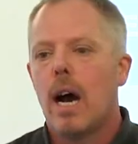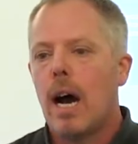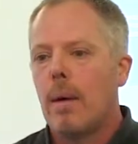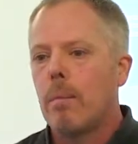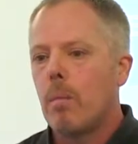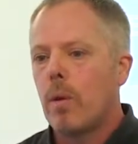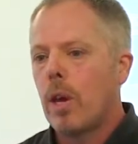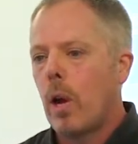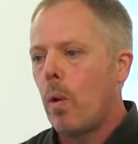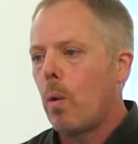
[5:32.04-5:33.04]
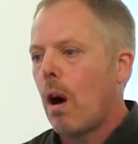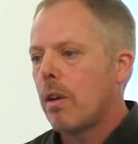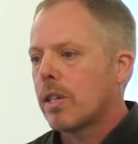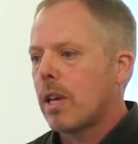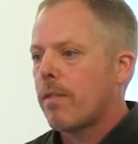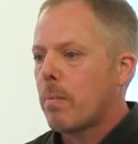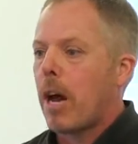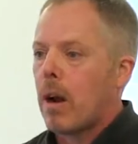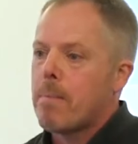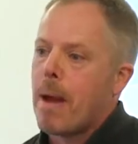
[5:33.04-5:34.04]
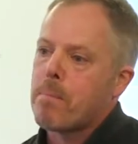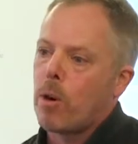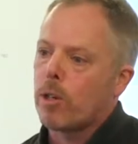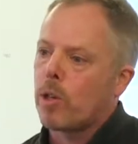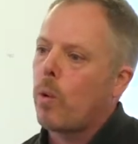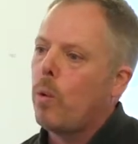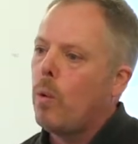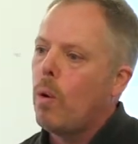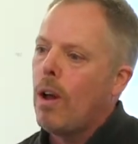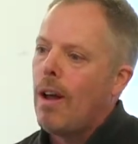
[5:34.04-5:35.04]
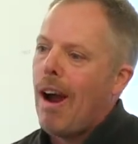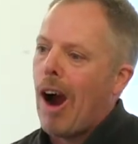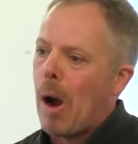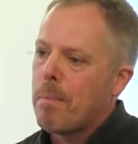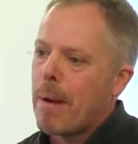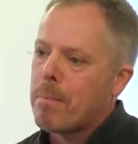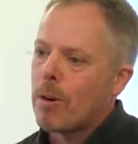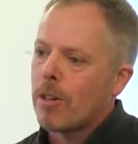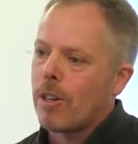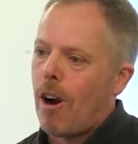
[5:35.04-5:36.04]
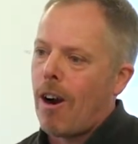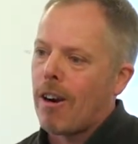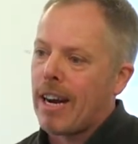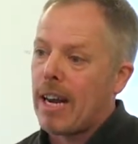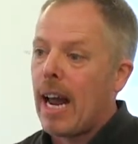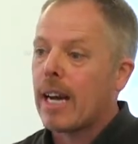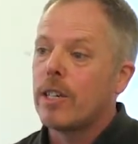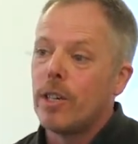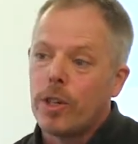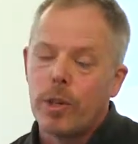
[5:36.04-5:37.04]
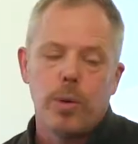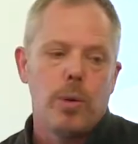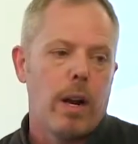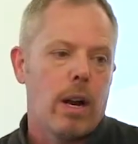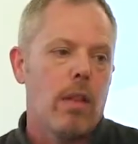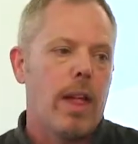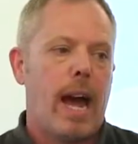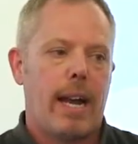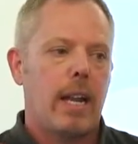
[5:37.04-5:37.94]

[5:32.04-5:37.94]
um, you know, stuff about our members, who our members are connected to and all that.